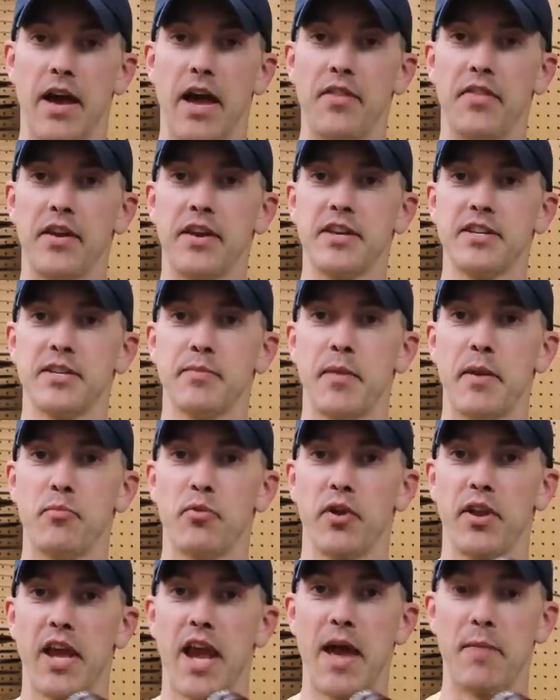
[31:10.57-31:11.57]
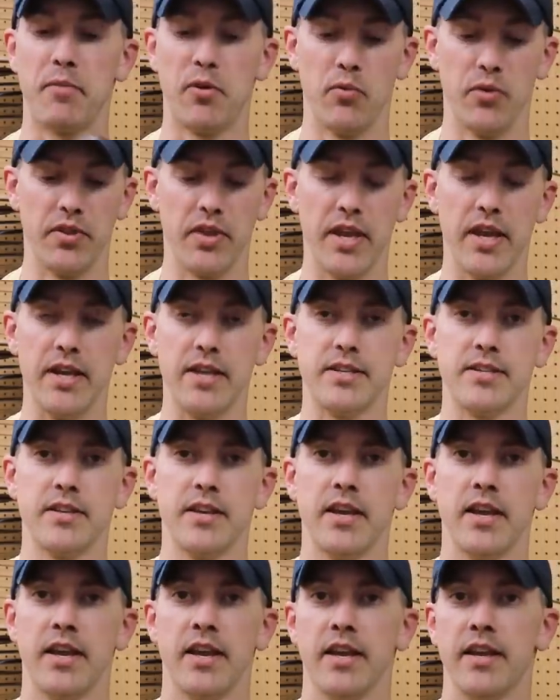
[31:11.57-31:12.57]
I think he's gonna be pretty happy with
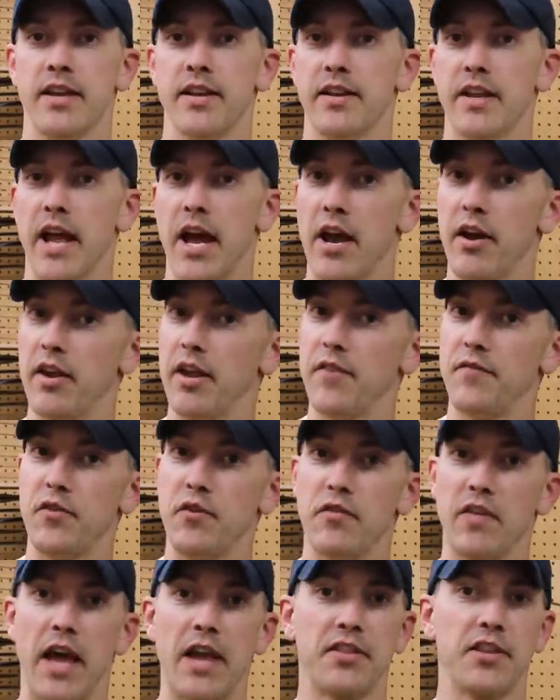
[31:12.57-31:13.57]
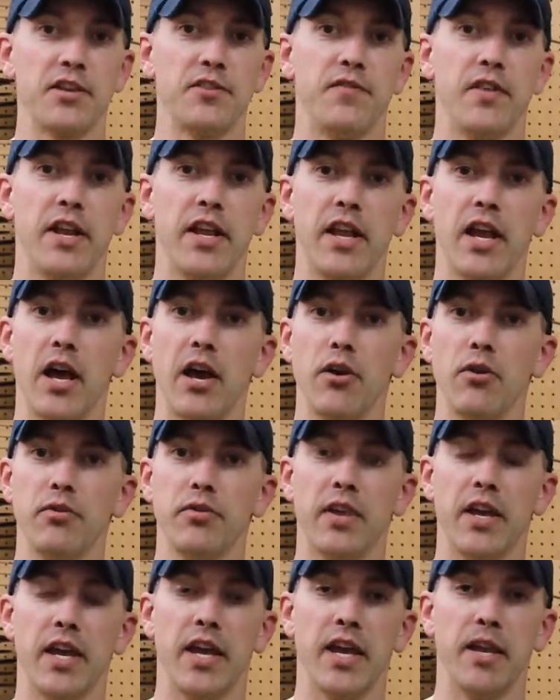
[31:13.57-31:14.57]
these. Now, if you like this
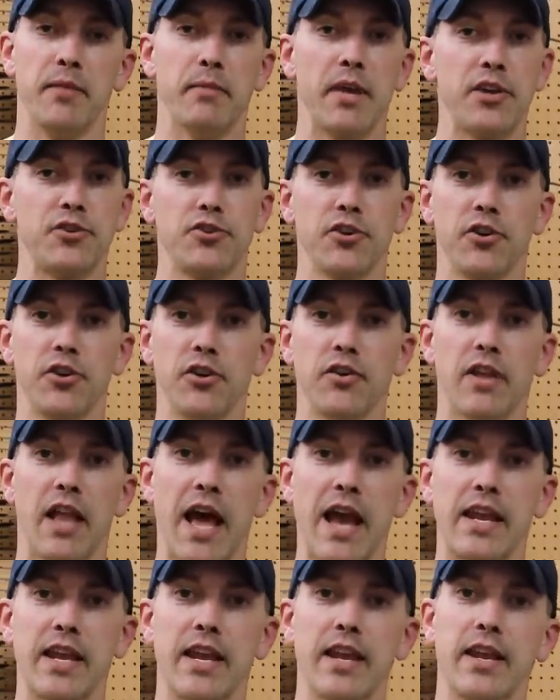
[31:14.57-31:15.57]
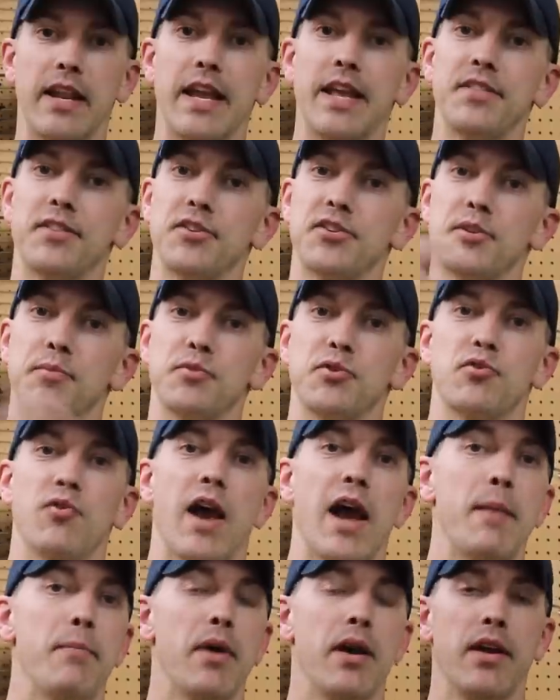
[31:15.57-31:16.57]
video, then make sure you like it, hit the
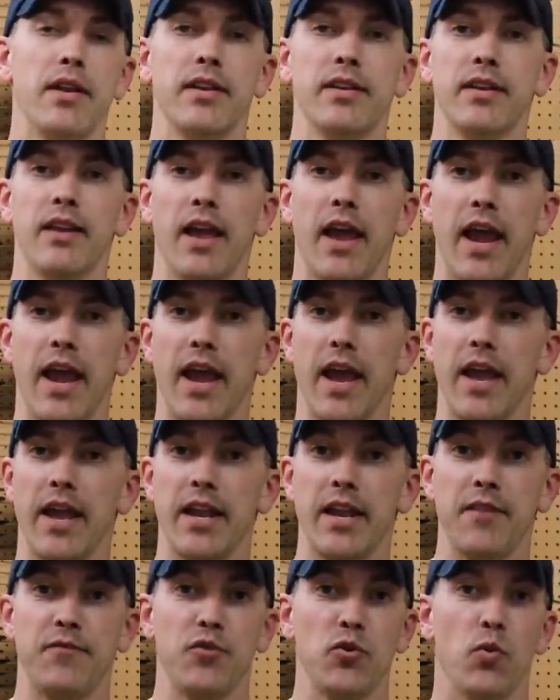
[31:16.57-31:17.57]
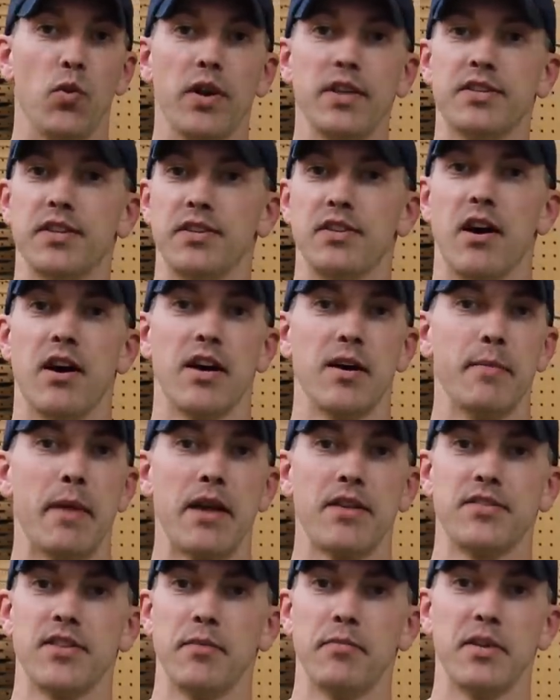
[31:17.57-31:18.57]
subscribe button, and if you want us to talk
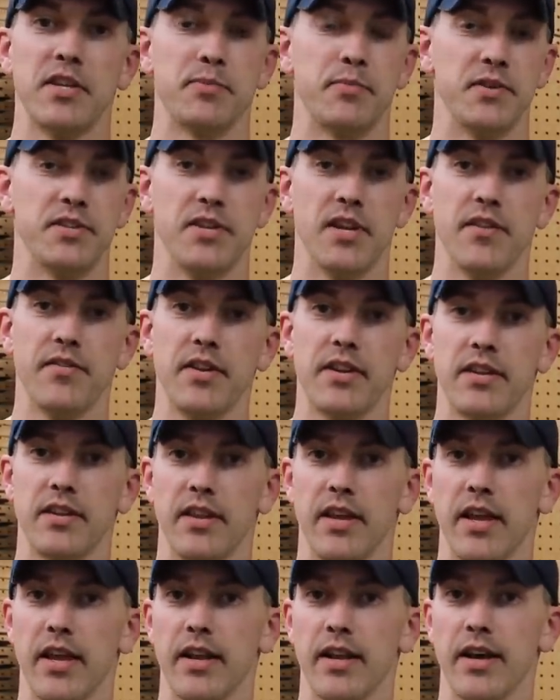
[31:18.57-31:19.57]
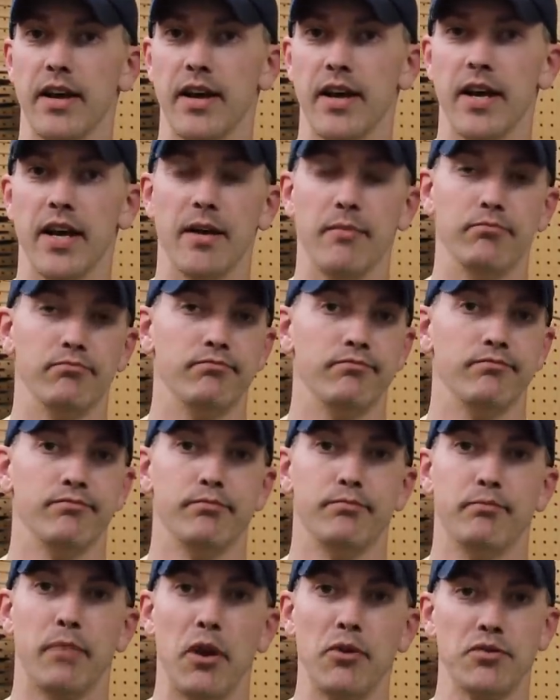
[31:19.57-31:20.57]
about something specific, then um,
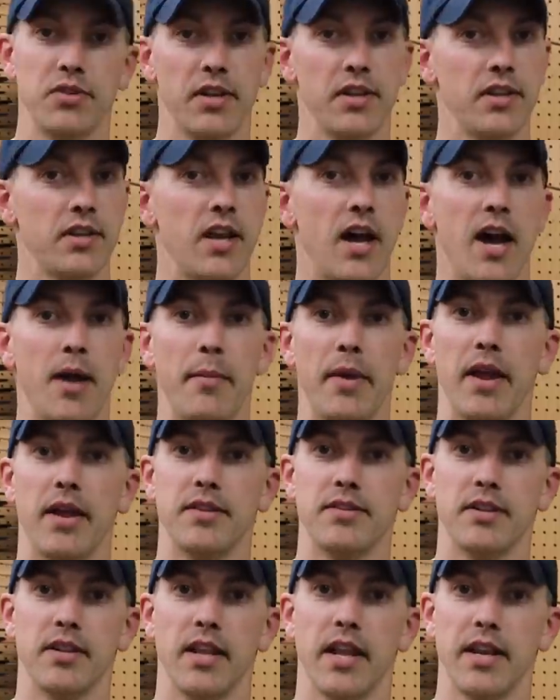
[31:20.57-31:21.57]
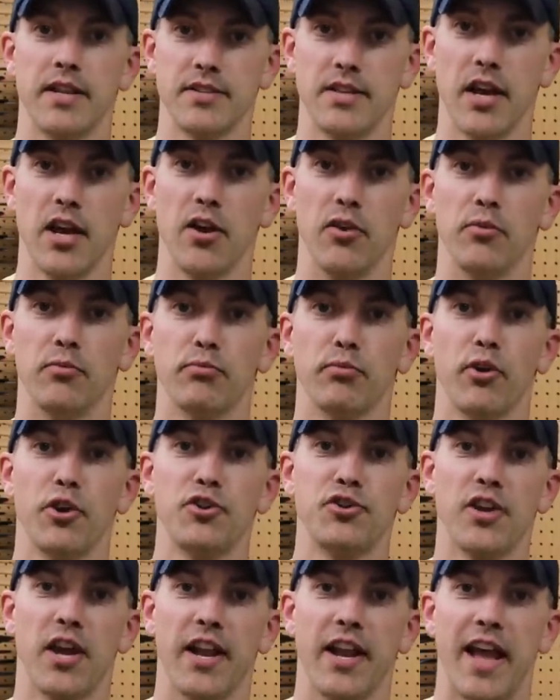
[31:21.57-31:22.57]
post it in the comments and let us know.
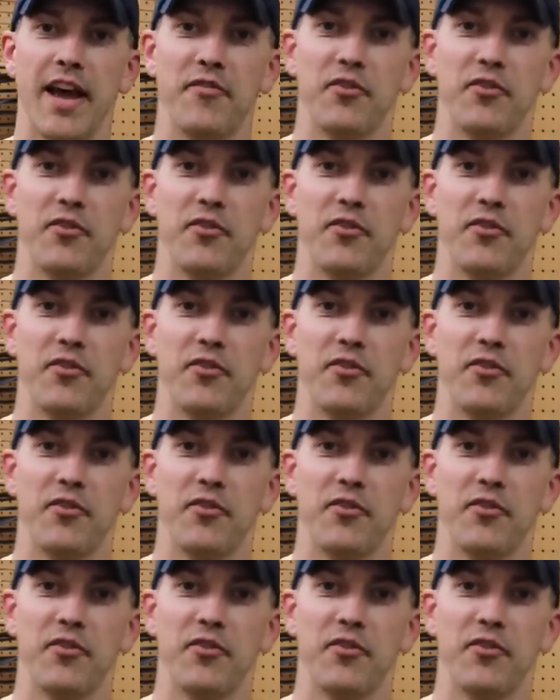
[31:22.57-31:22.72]
Appreciate it.